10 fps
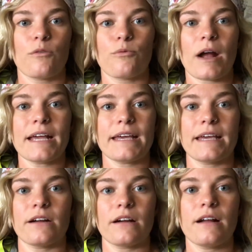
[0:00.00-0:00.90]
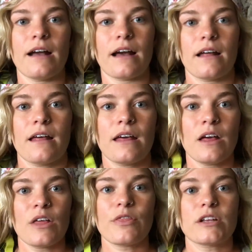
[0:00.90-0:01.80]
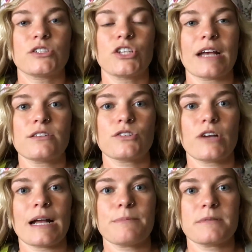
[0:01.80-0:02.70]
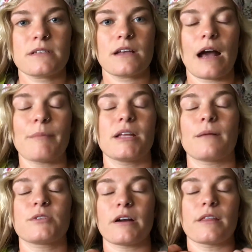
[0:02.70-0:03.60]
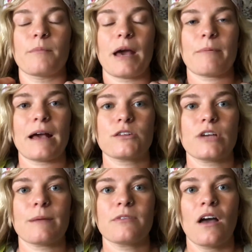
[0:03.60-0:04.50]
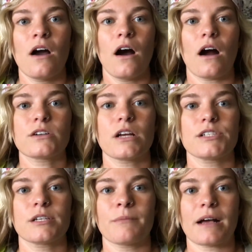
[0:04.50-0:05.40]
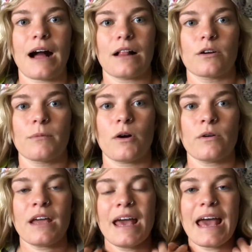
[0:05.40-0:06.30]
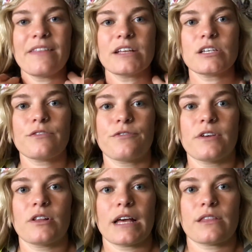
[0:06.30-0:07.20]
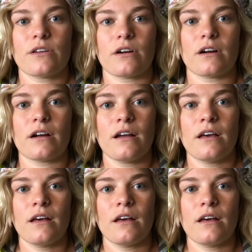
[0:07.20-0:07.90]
right here, the chest straps, the backpack straps are touching my collarbone, and they just feel like they're